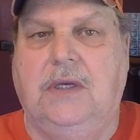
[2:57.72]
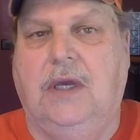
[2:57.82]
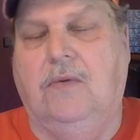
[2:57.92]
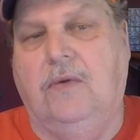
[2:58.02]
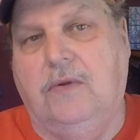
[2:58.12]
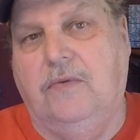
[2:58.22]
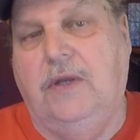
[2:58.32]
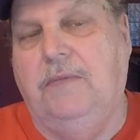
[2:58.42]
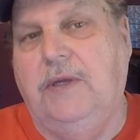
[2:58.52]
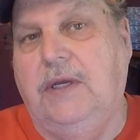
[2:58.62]
And what'd
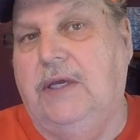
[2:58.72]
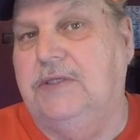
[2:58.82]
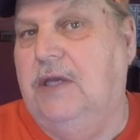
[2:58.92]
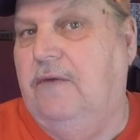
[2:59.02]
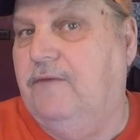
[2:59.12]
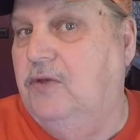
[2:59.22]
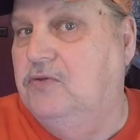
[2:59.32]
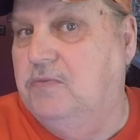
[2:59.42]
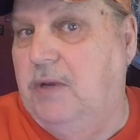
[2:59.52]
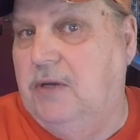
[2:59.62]
really be nice is have 2
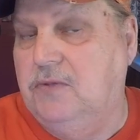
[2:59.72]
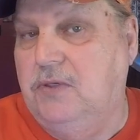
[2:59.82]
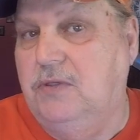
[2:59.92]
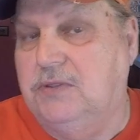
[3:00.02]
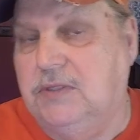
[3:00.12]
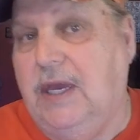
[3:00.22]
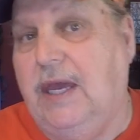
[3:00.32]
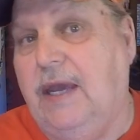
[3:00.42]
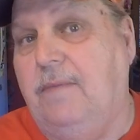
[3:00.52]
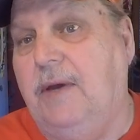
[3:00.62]
small units. The guy
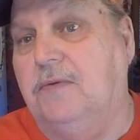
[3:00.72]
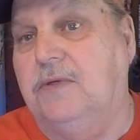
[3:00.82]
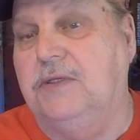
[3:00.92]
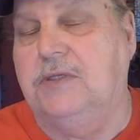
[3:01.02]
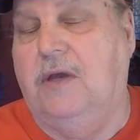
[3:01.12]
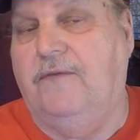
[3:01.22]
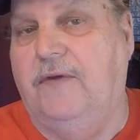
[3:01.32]
that I bought this off